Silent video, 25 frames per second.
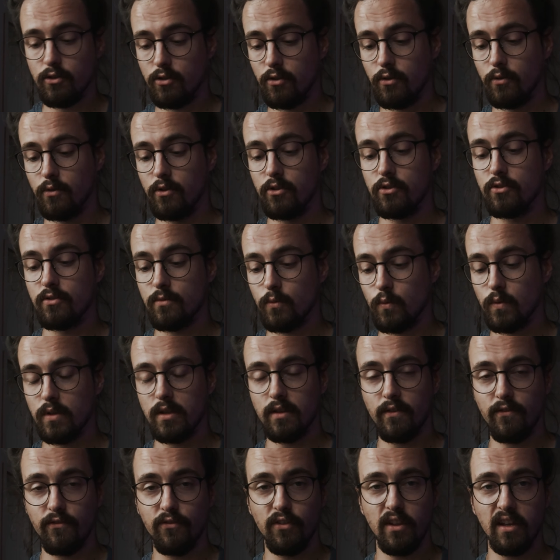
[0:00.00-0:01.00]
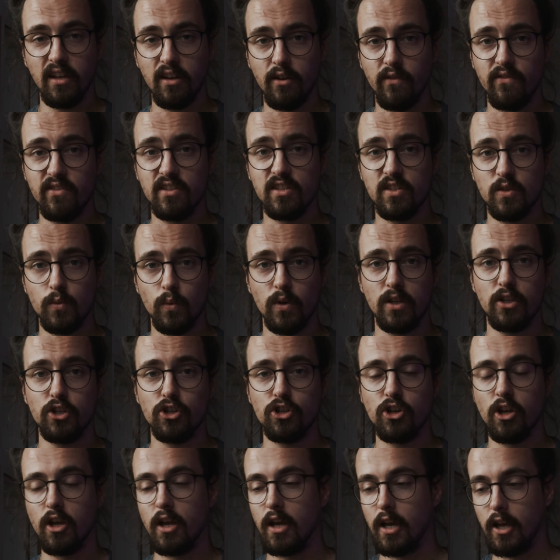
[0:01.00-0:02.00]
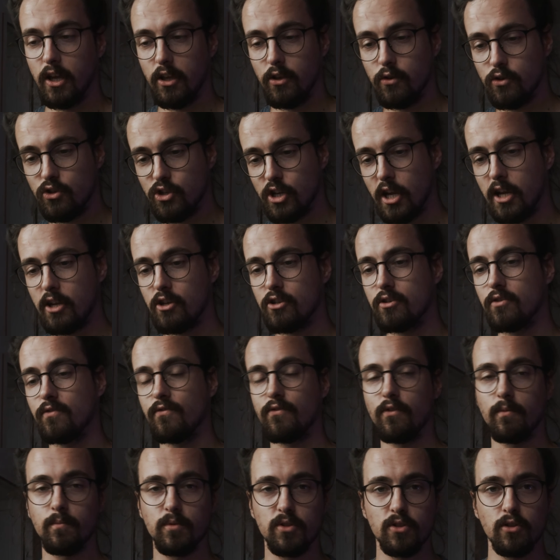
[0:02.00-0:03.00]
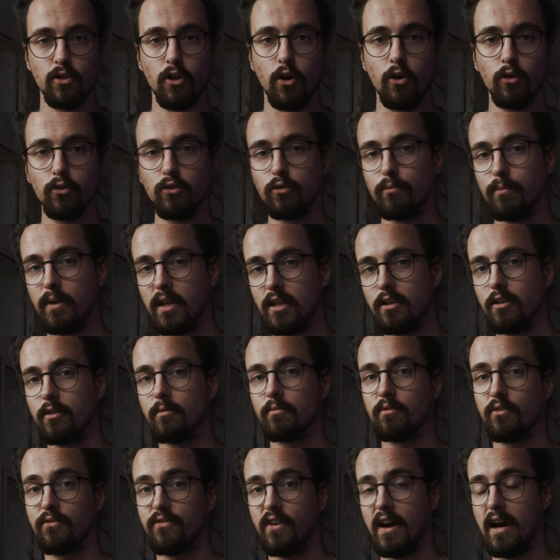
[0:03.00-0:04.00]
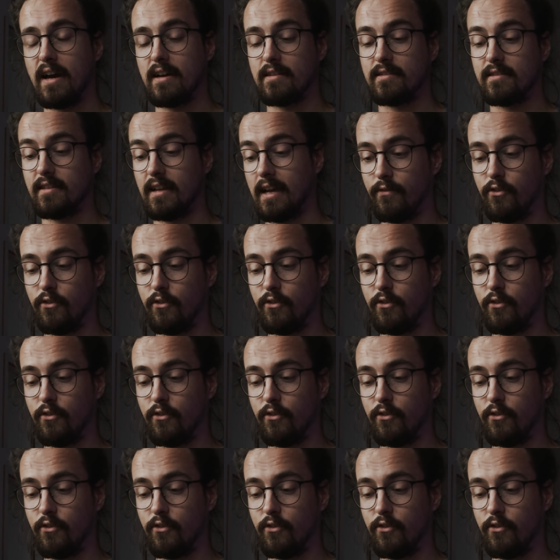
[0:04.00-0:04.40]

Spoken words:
to do. You just, with the flick of a switch, you change from slow to medium to fast.